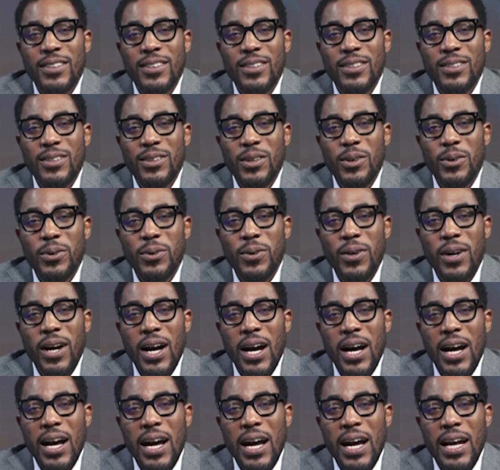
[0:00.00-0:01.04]
So
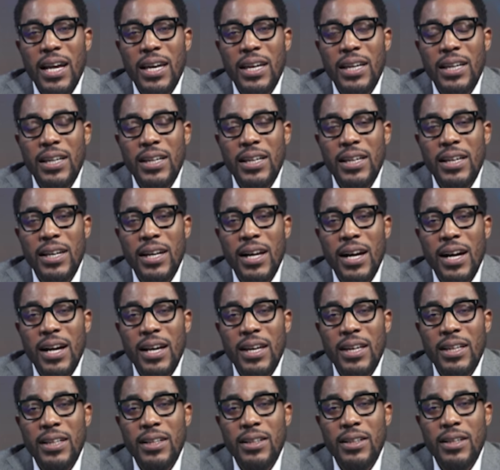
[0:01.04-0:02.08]
a
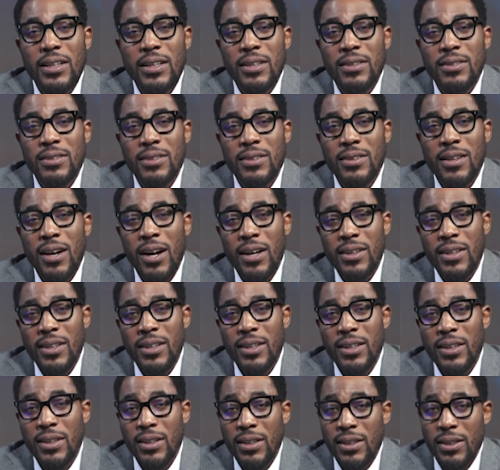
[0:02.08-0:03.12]

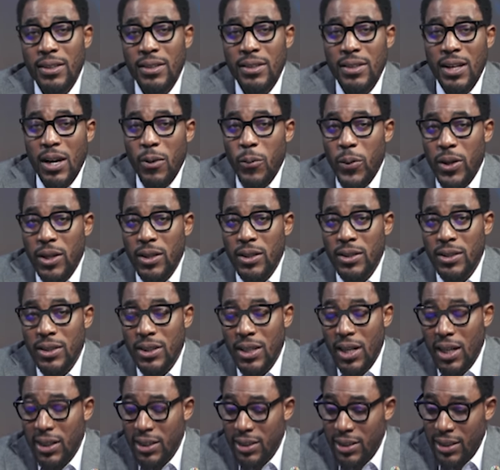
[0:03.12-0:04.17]
study that we
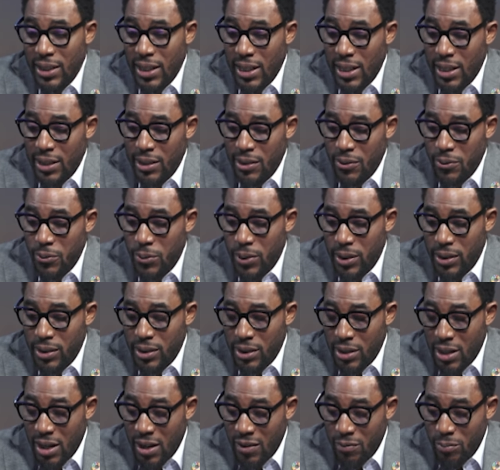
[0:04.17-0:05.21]
conducted with
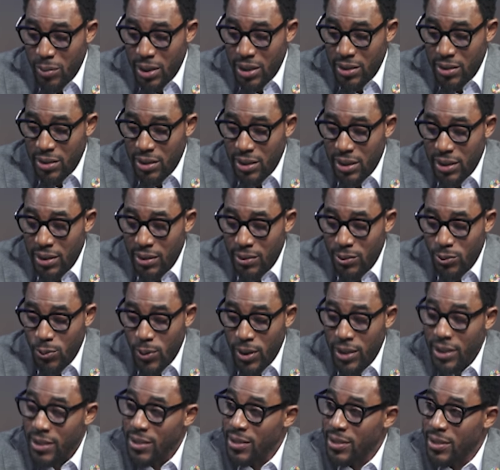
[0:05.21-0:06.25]
the government in
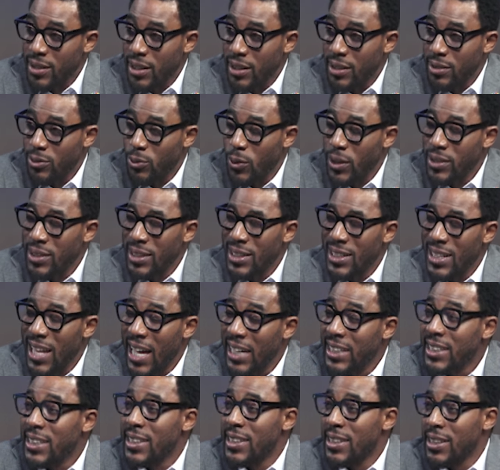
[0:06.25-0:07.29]

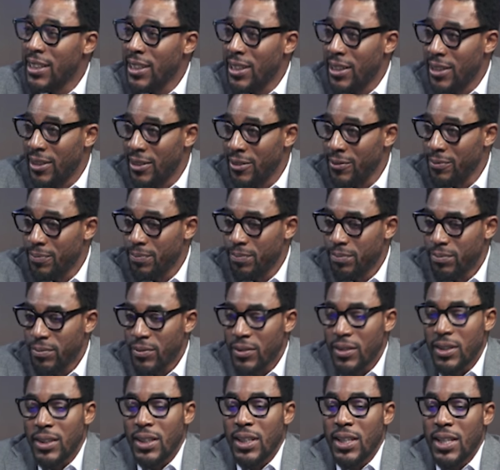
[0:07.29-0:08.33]
2019
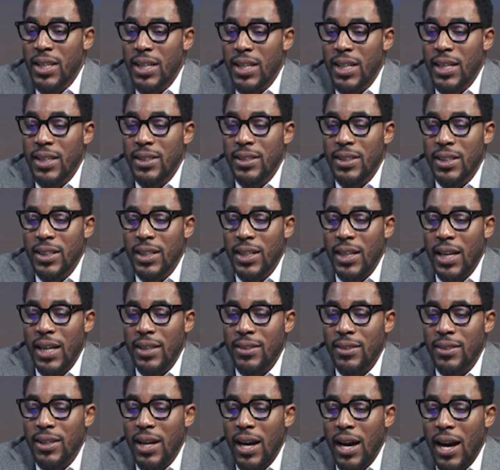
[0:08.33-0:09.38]

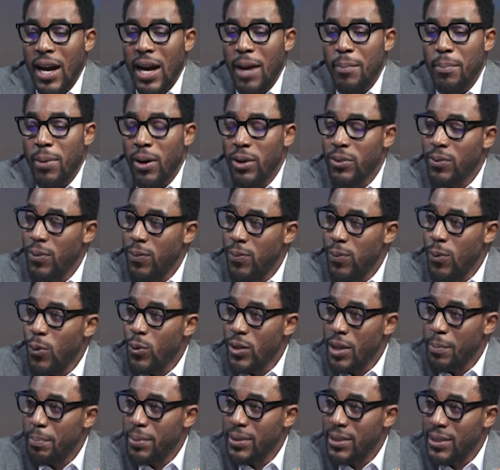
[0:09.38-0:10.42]
indicates that about
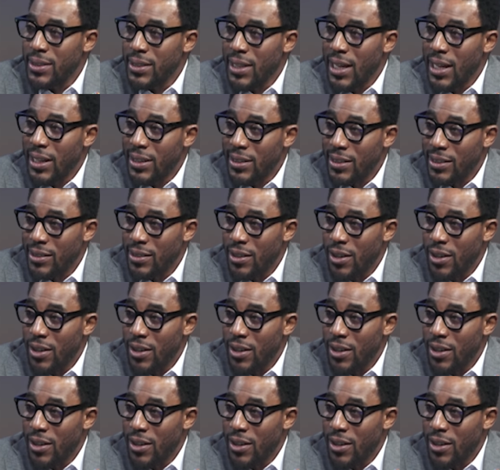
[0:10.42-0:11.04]
40%